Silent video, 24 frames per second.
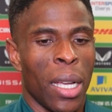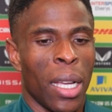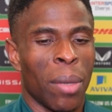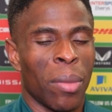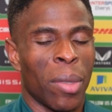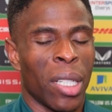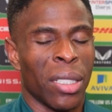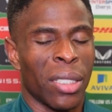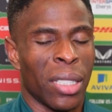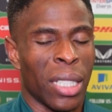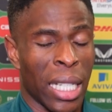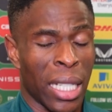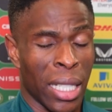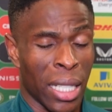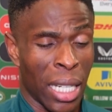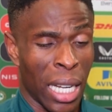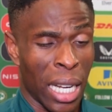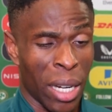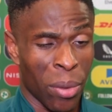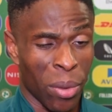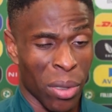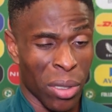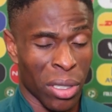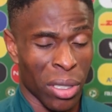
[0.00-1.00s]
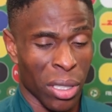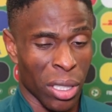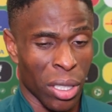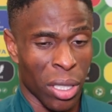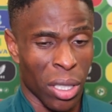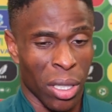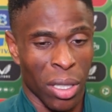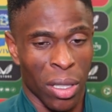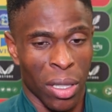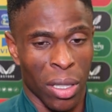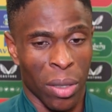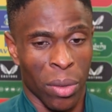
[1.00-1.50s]
I'm not saying that I was, you
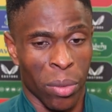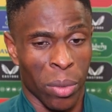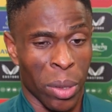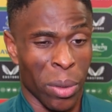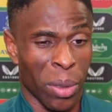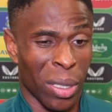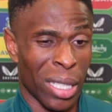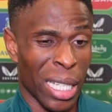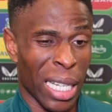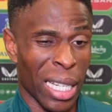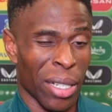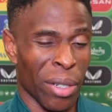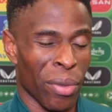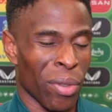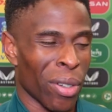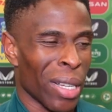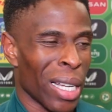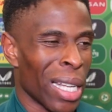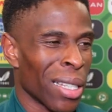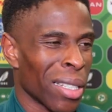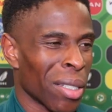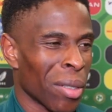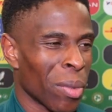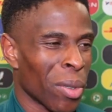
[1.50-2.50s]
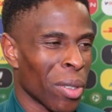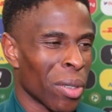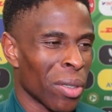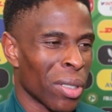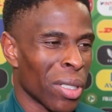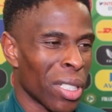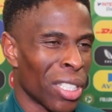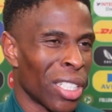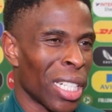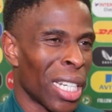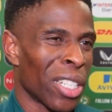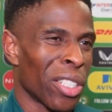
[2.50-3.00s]
know, we were taking it for granted, but
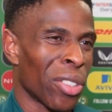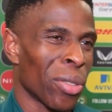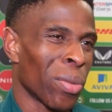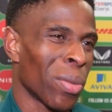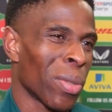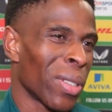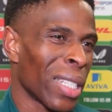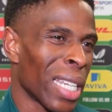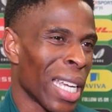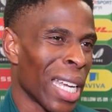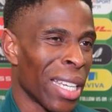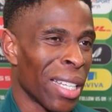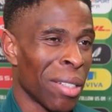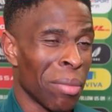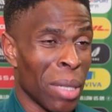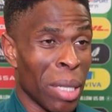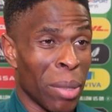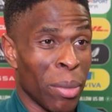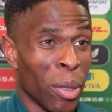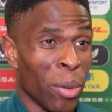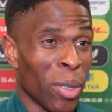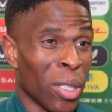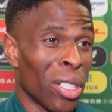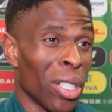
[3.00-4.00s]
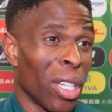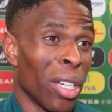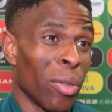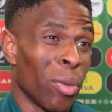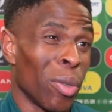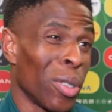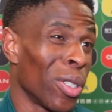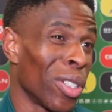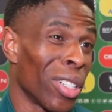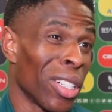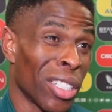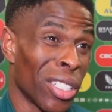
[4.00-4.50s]
the chances we were getting, maybe we thought
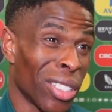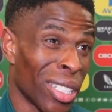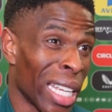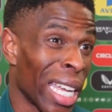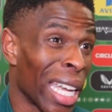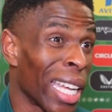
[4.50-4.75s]
we were going to just